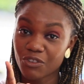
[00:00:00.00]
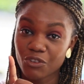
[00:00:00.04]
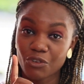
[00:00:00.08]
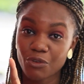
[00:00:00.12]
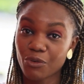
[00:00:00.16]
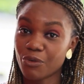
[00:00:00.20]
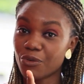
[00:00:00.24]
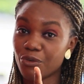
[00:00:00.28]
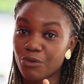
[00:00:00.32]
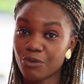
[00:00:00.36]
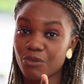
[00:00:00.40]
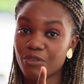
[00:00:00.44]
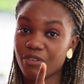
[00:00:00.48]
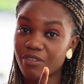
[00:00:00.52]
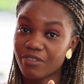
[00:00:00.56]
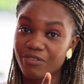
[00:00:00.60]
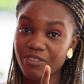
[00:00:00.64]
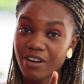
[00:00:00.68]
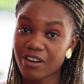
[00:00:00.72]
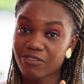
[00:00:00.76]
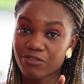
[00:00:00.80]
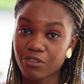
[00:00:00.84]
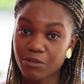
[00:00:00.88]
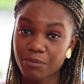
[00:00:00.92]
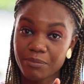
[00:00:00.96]
go
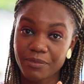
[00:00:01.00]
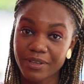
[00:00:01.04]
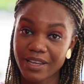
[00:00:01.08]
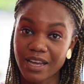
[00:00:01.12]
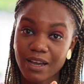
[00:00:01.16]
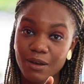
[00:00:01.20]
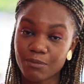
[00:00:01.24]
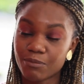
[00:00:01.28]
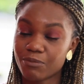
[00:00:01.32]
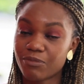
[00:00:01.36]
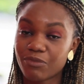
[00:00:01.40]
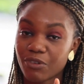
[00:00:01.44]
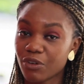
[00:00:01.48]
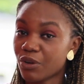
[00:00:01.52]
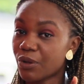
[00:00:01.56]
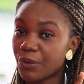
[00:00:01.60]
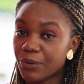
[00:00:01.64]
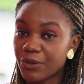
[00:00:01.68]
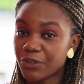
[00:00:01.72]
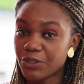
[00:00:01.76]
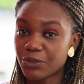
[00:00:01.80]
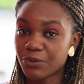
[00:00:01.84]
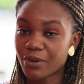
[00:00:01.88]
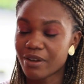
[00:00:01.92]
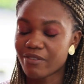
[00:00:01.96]
far from me. I'm
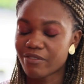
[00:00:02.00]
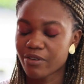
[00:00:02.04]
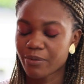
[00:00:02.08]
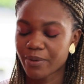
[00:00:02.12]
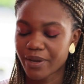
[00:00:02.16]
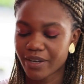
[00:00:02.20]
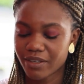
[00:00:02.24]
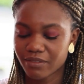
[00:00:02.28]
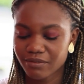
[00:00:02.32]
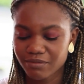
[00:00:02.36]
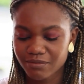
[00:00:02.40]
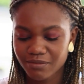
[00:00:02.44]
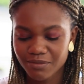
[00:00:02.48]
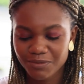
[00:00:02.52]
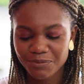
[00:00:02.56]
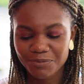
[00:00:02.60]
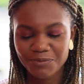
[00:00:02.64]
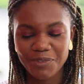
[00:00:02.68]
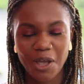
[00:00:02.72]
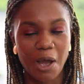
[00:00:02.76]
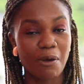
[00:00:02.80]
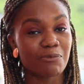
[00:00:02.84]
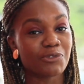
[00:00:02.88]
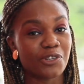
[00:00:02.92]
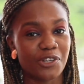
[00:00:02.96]
following you everywhere.
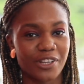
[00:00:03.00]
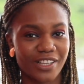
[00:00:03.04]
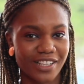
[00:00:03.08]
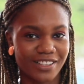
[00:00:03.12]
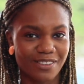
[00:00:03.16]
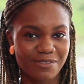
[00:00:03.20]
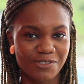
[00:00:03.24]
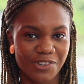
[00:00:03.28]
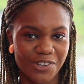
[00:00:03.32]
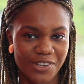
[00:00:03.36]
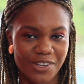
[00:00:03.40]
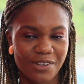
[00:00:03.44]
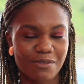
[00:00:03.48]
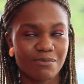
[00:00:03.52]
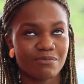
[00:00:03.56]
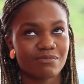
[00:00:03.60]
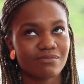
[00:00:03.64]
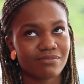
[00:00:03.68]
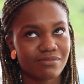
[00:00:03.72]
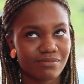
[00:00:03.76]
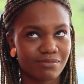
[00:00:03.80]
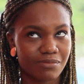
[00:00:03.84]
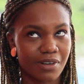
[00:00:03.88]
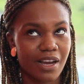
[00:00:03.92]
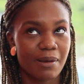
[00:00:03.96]
I'm joking,
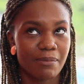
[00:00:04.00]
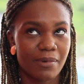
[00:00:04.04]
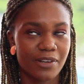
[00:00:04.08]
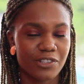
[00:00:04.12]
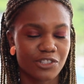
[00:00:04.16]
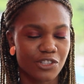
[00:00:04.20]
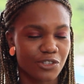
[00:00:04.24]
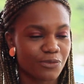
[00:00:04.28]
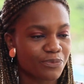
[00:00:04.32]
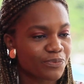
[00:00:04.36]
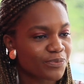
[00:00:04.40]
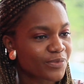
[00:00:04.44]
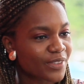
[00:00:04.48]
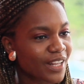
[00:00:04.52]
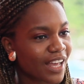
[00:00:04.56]
but I'm actually.